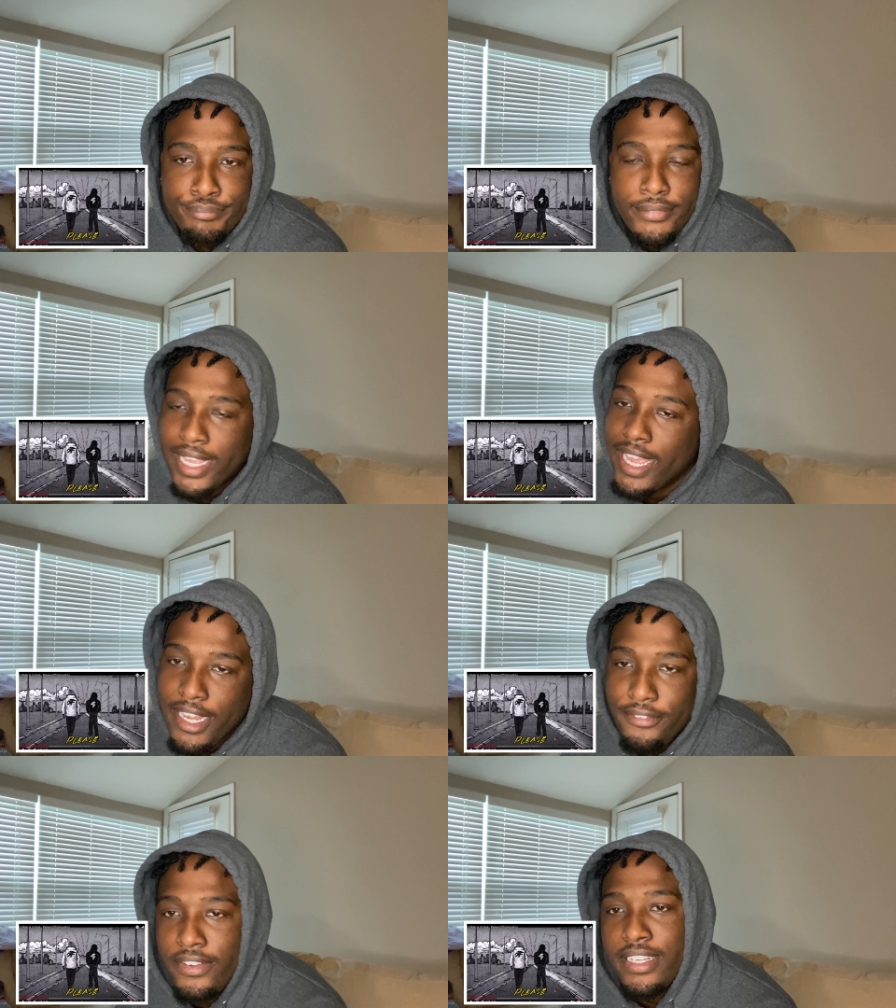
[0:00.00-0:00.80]
I ain't
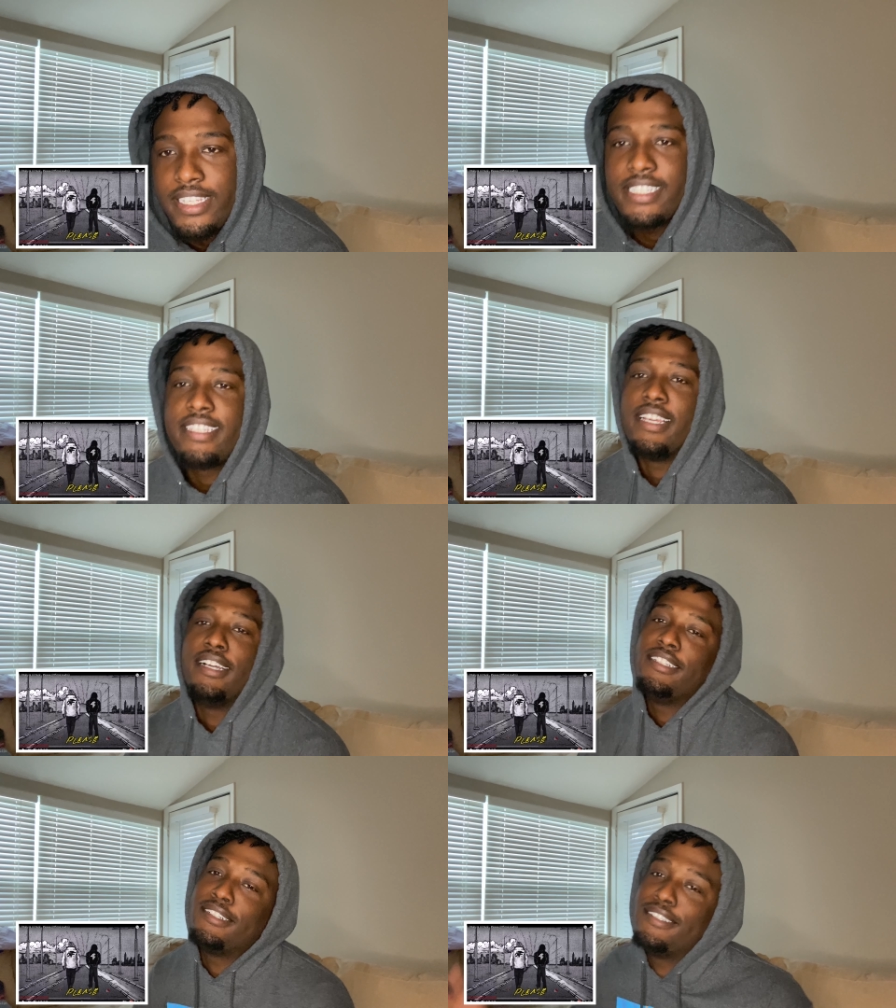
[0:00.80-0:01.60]
even finna dish y'all,
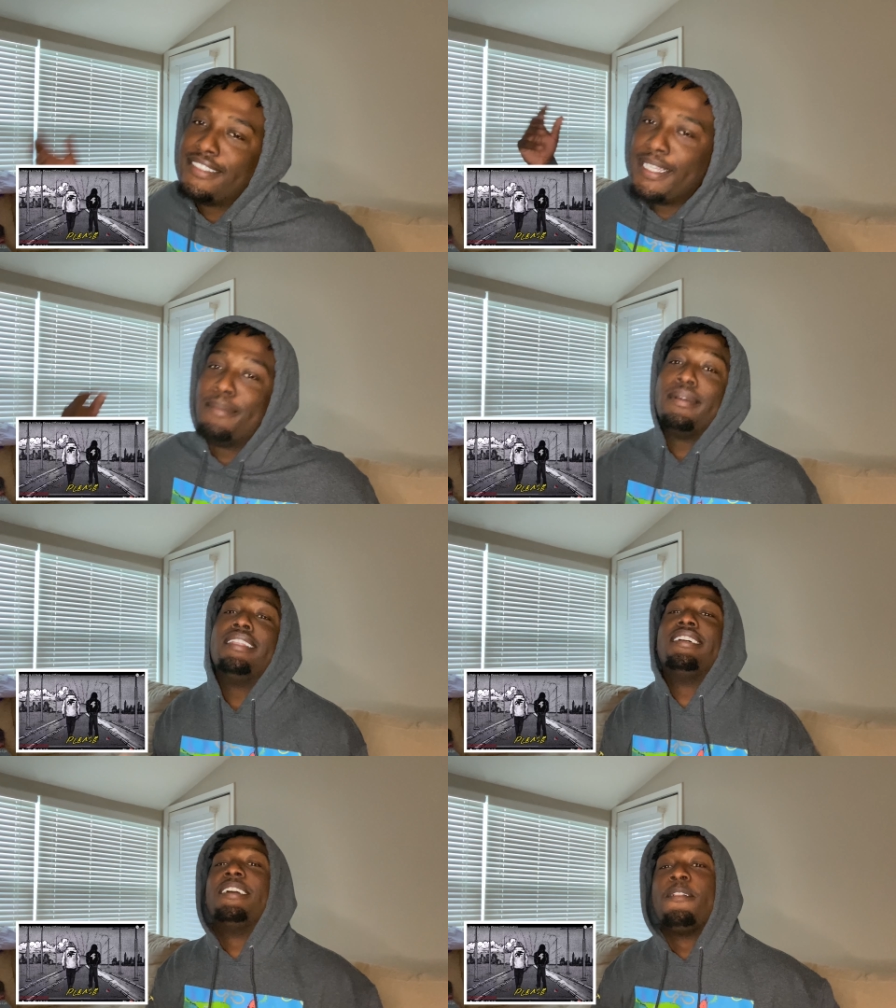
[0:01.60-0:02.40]
you know what I'm saying? But
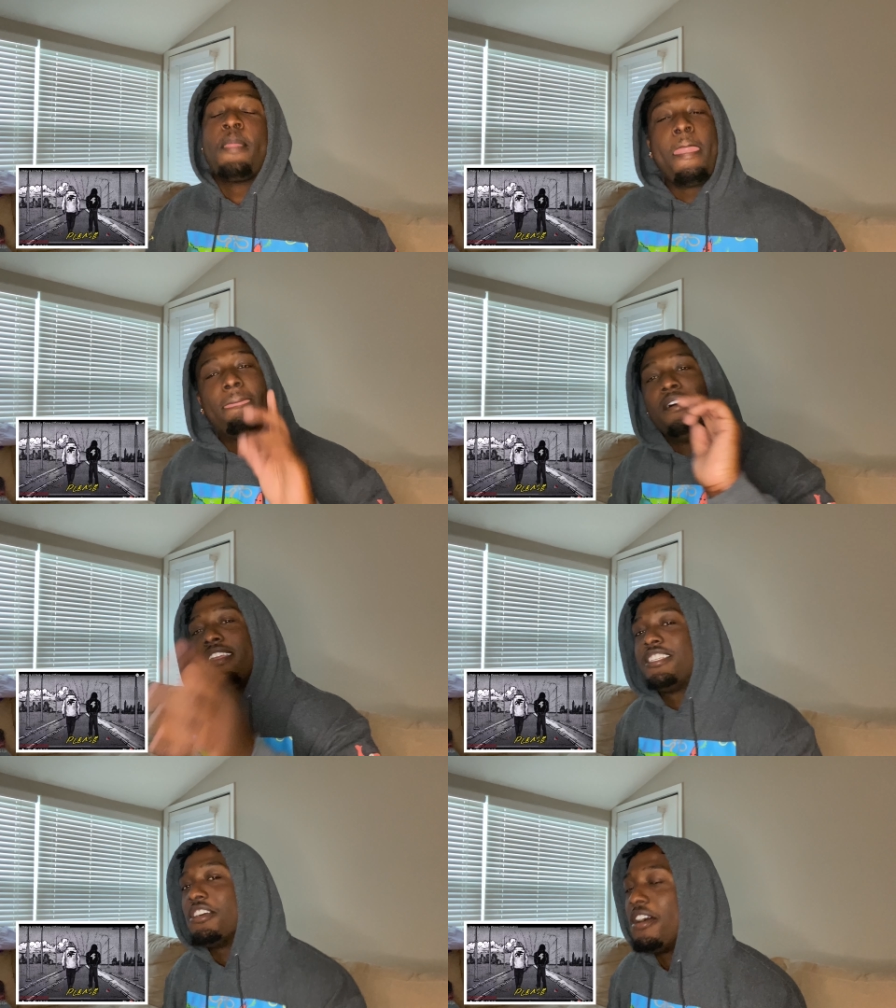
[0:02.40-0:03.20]
look, don't
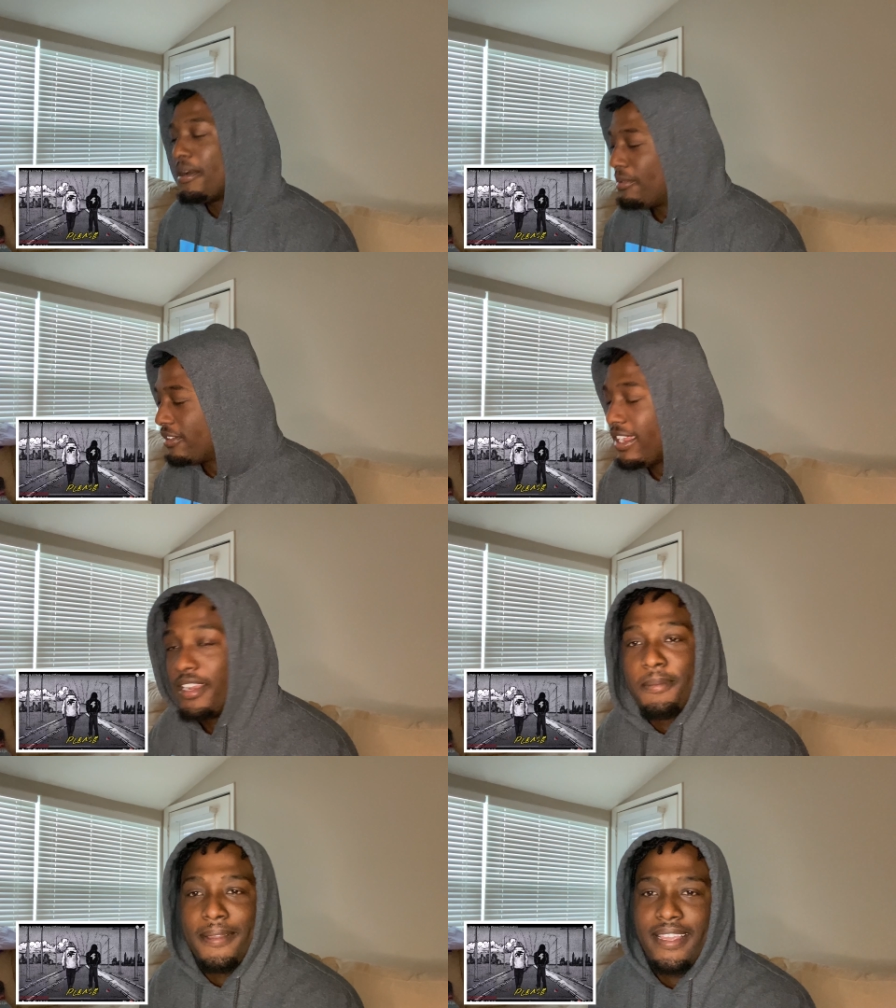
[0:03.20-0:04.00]
get your heart broke out
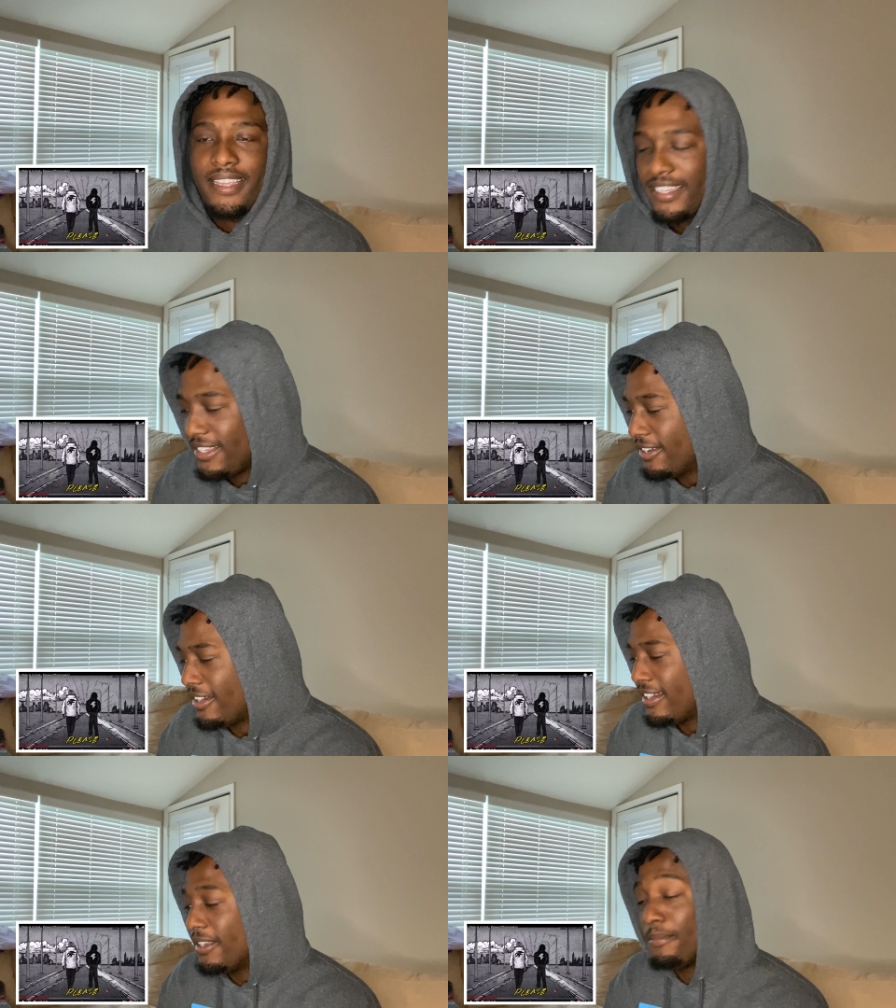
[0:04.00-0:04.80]
here, man. You
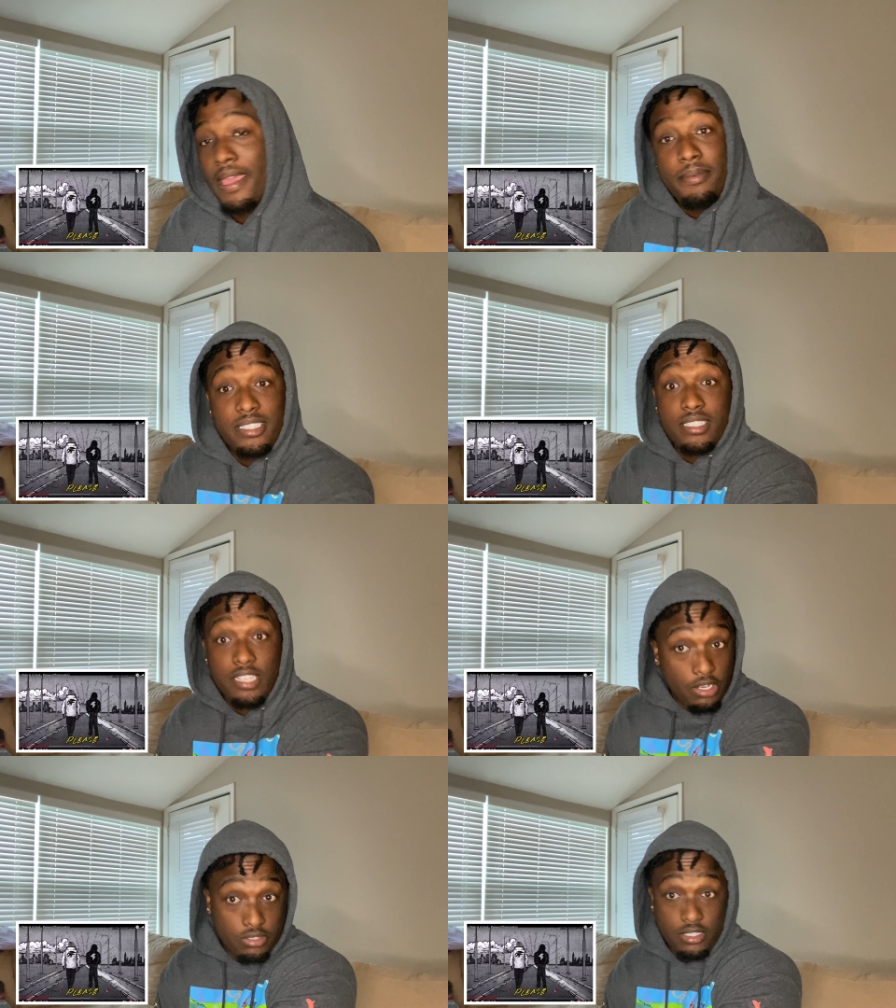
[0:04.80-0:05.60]
already know. Baby just
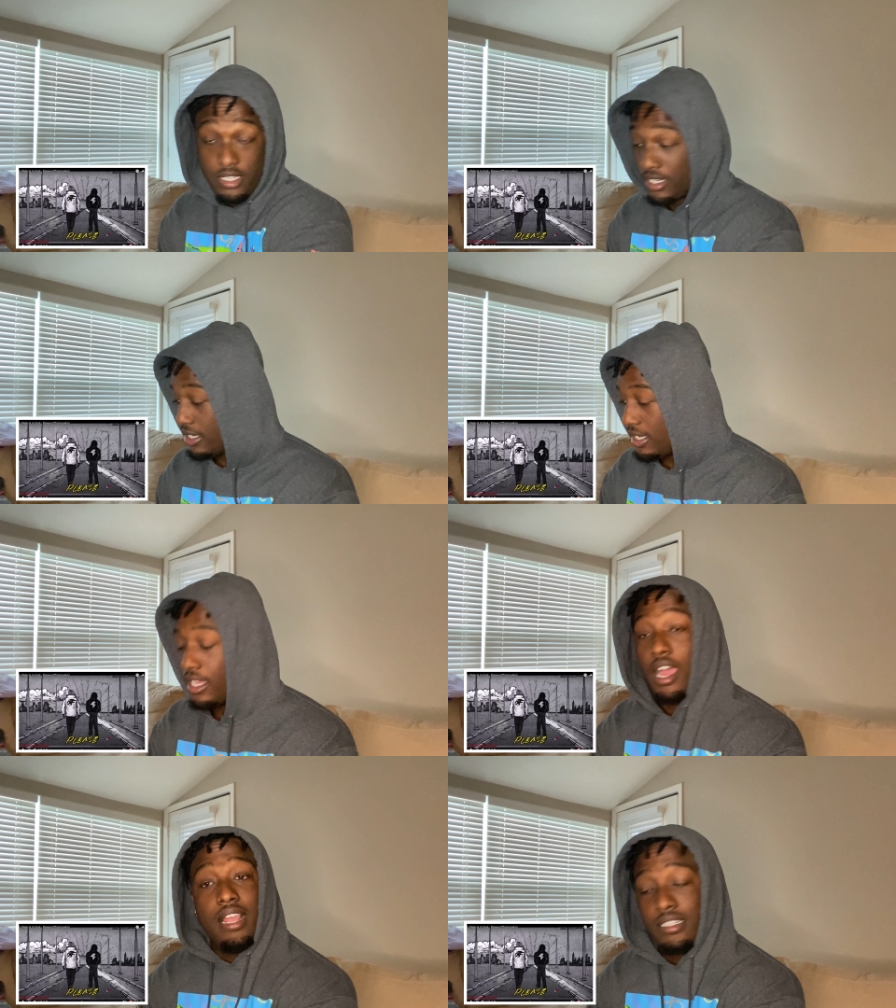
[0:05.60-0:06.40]
told you.
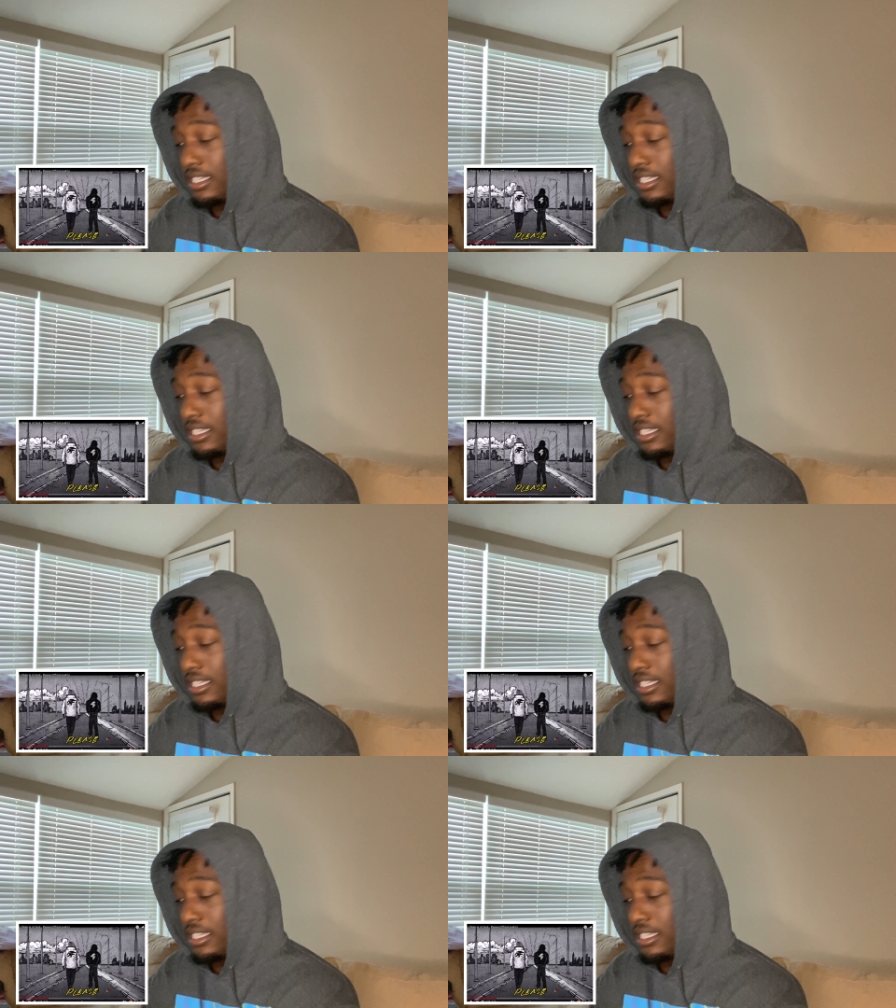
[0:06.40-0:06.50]
All right, let's